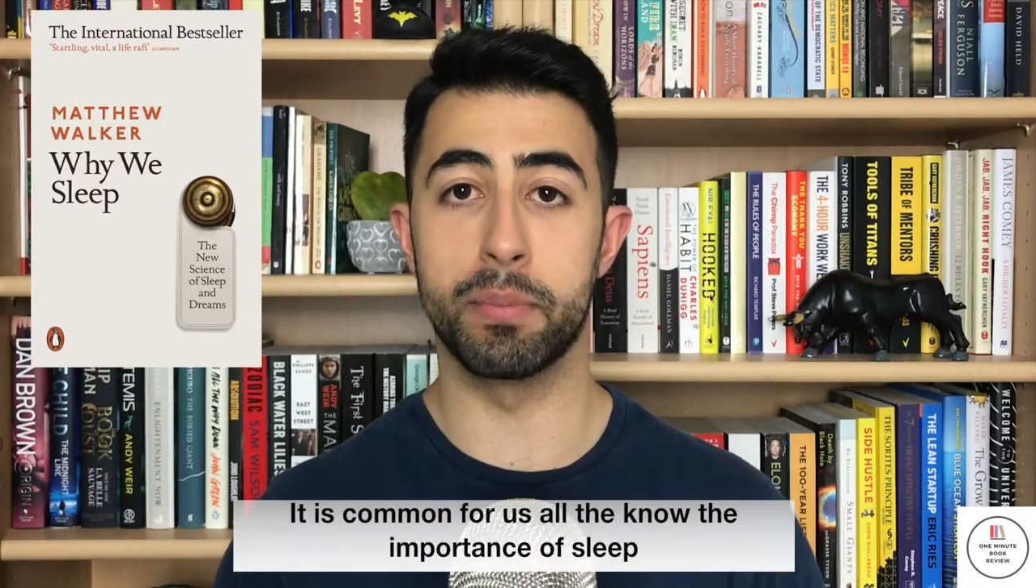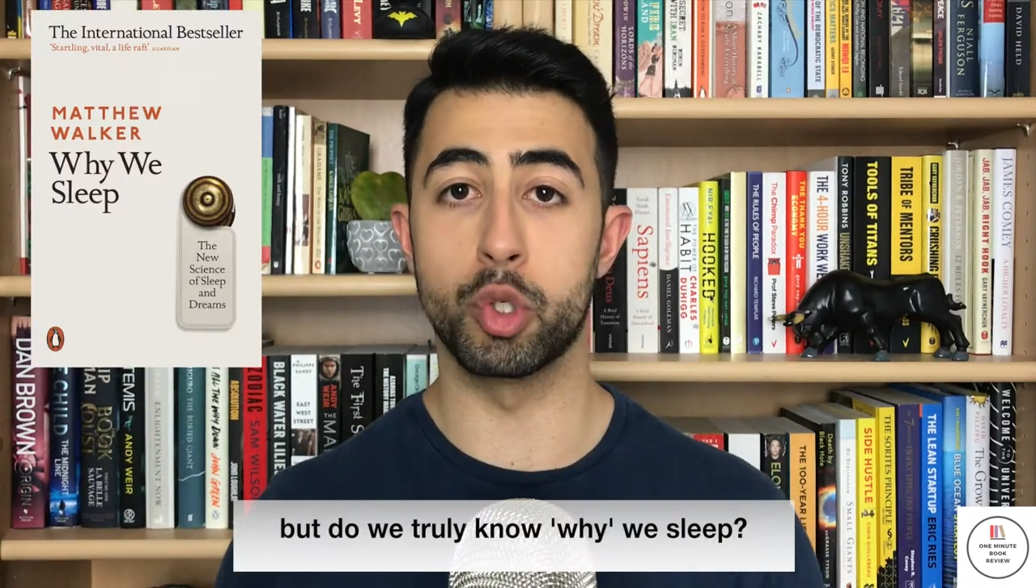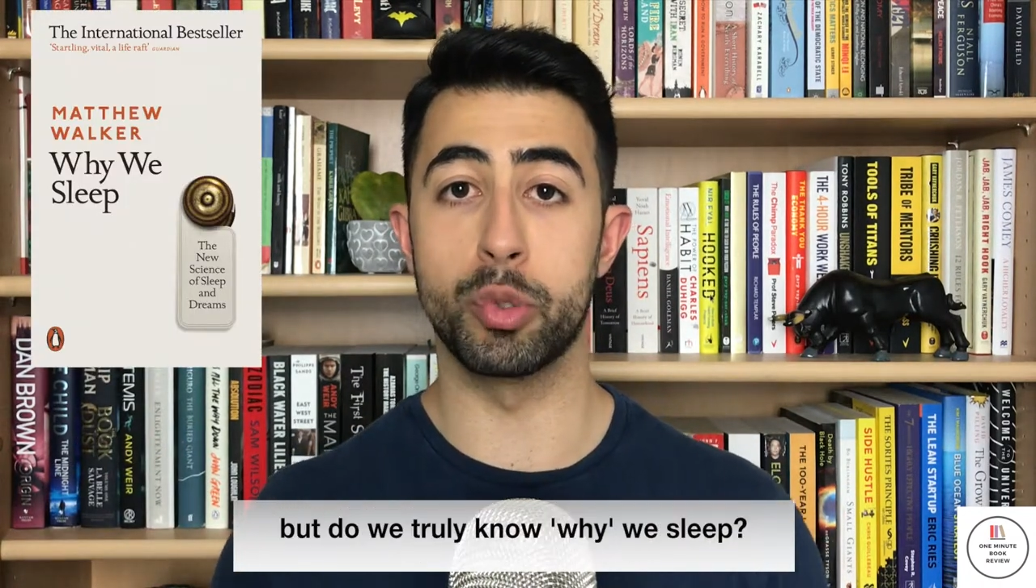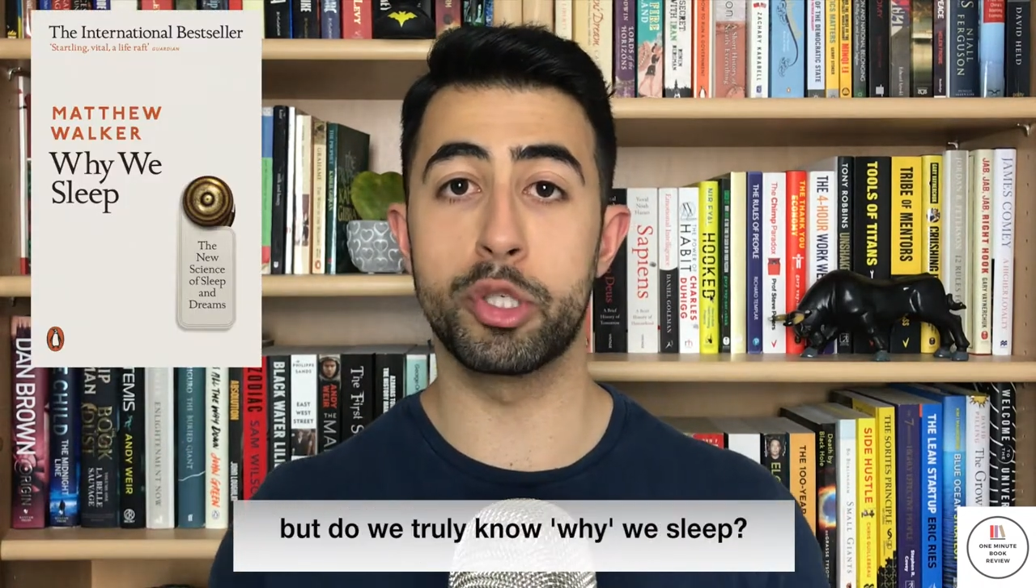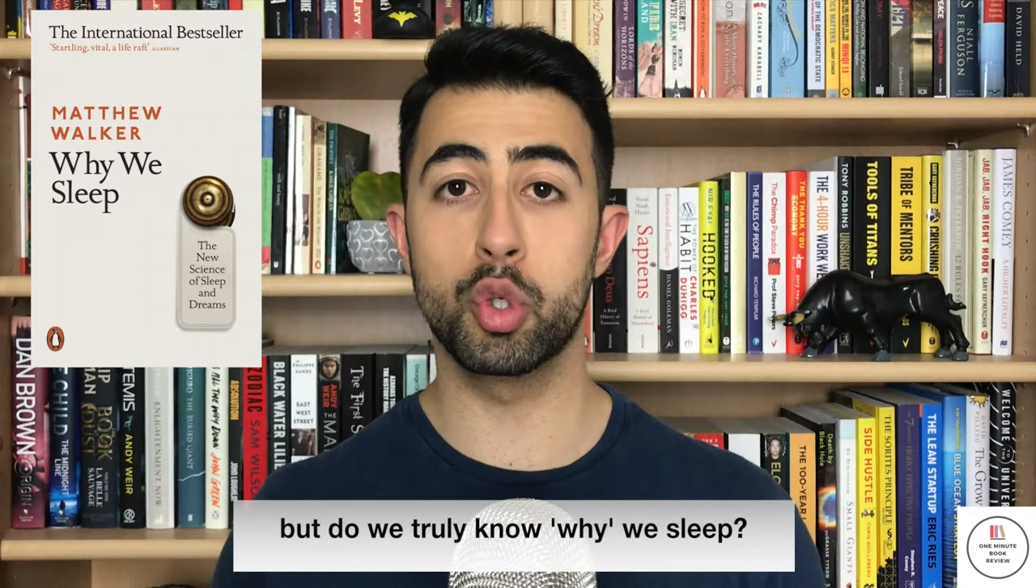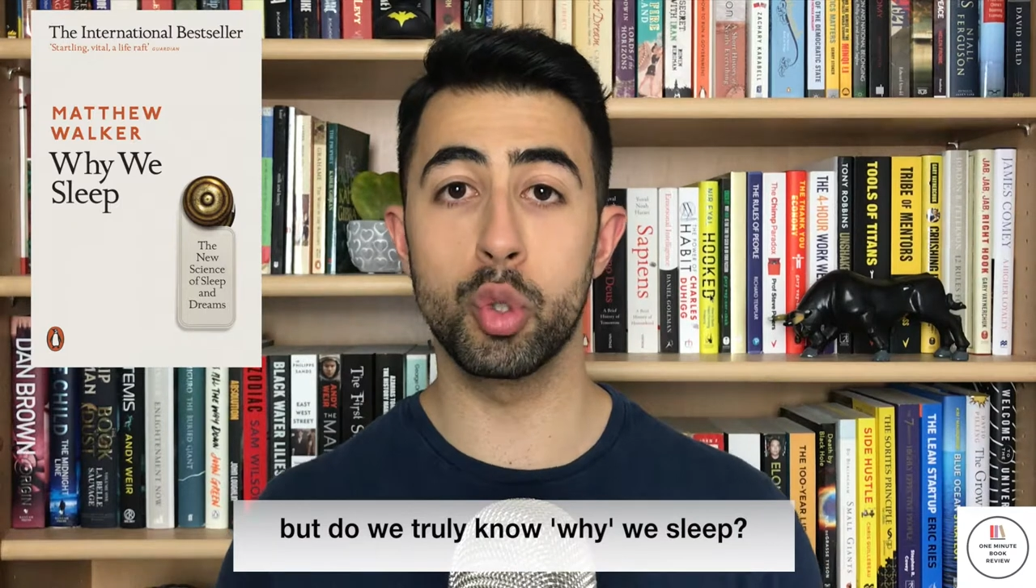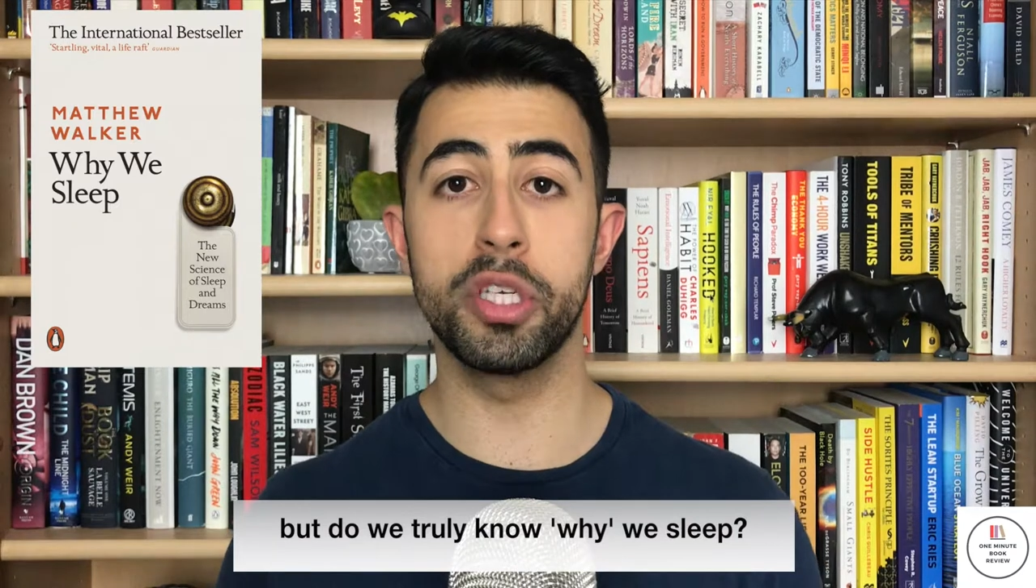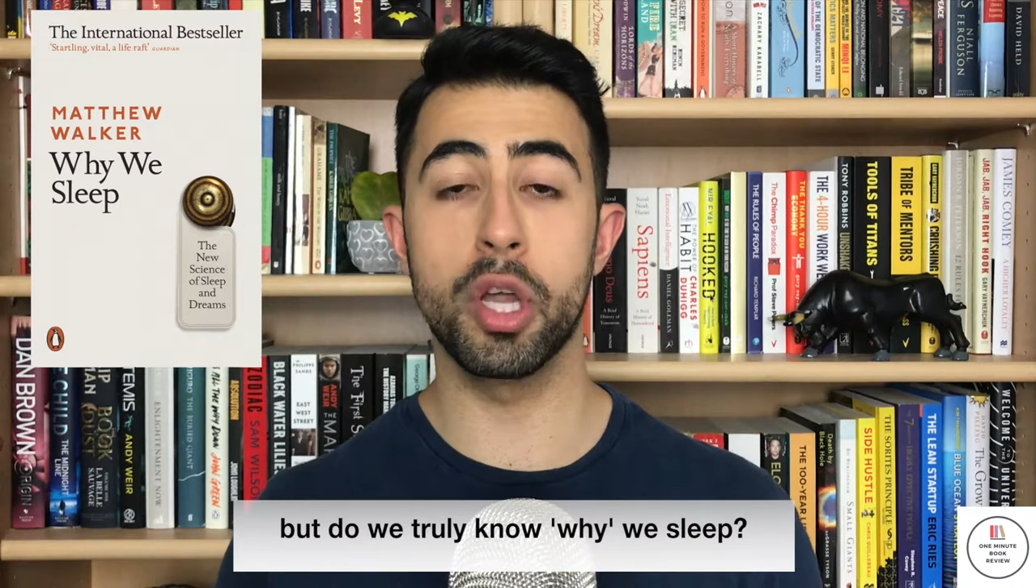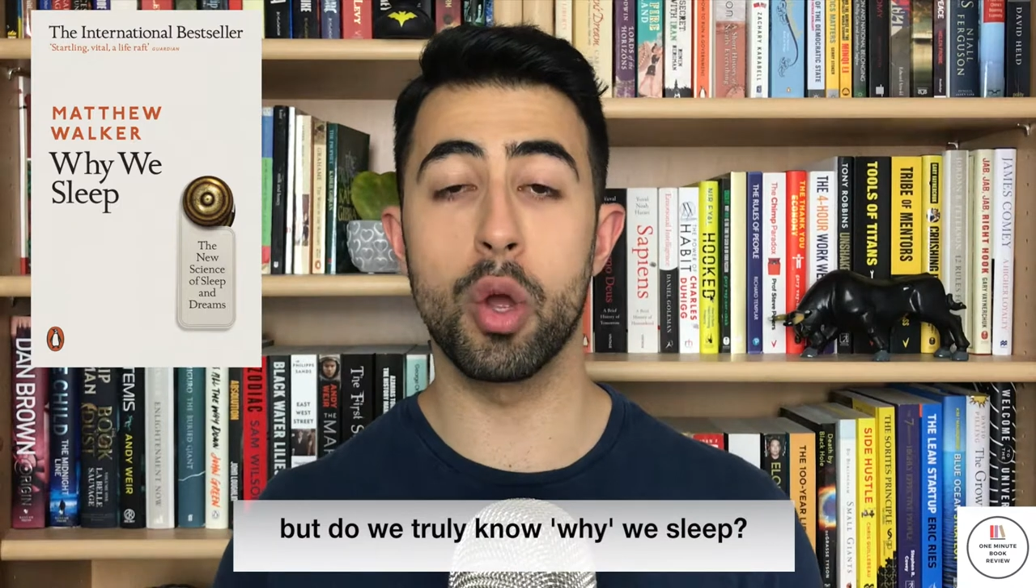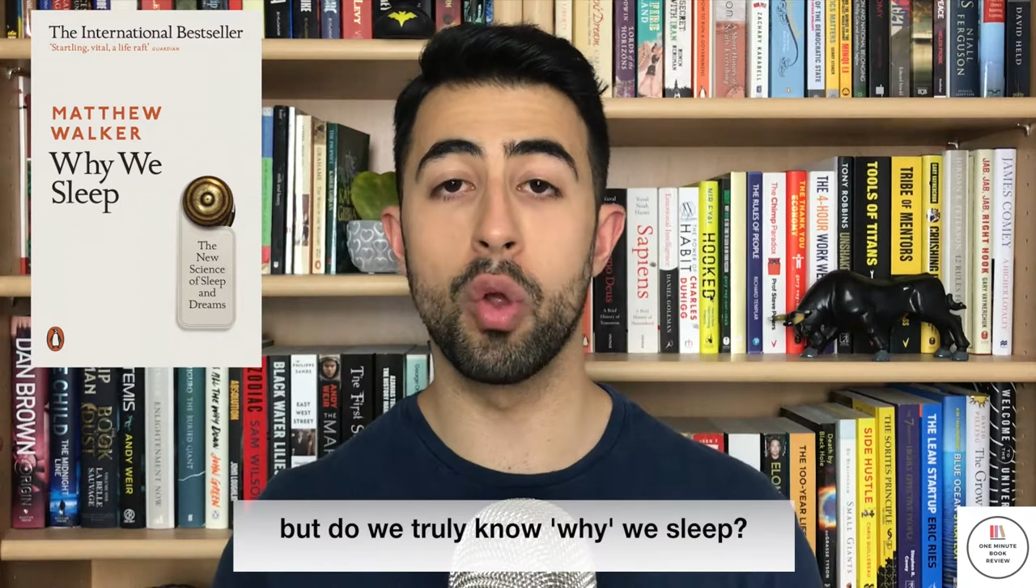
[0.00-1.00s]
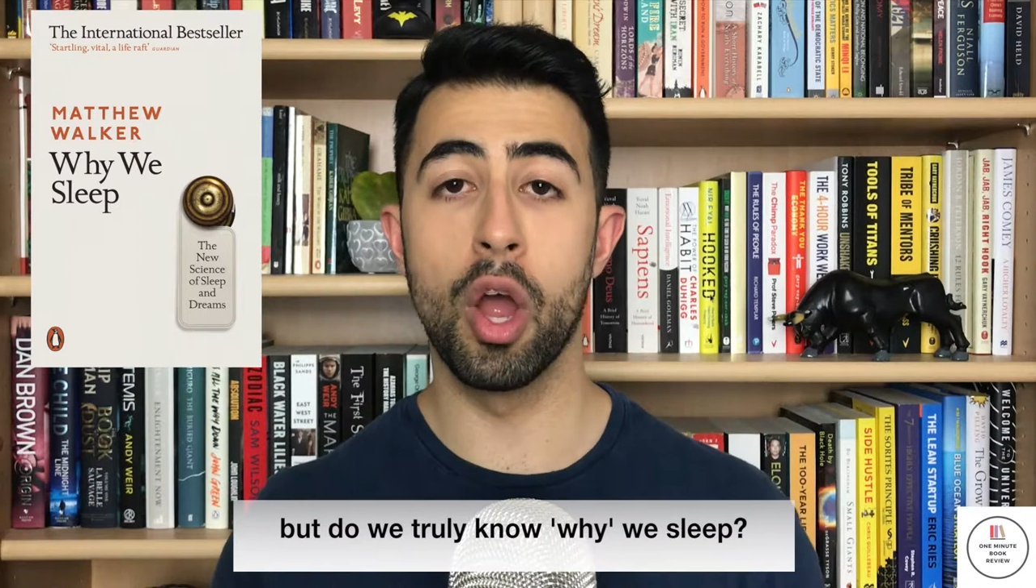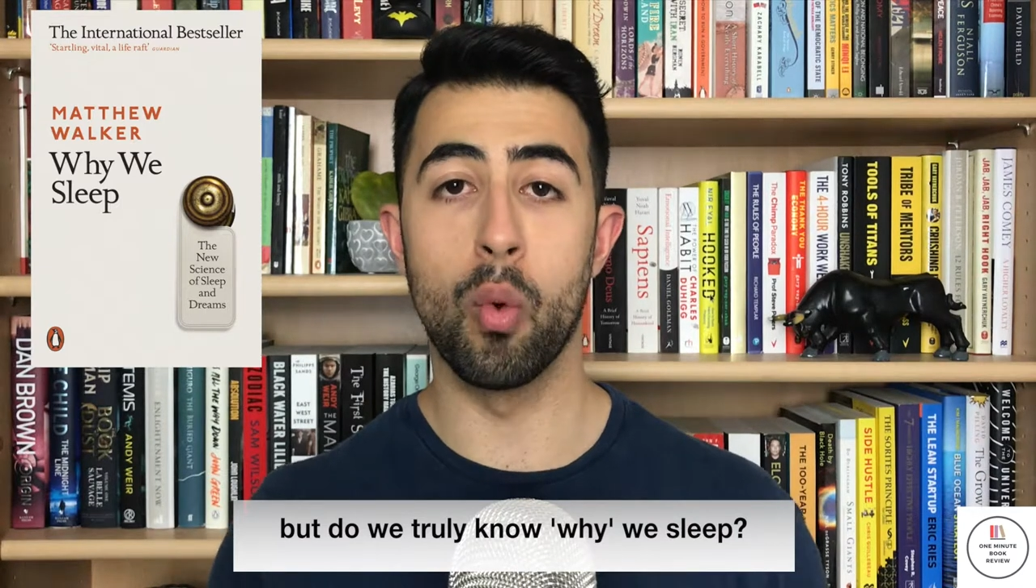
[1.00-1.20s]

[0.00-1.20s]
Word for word: but do we truly know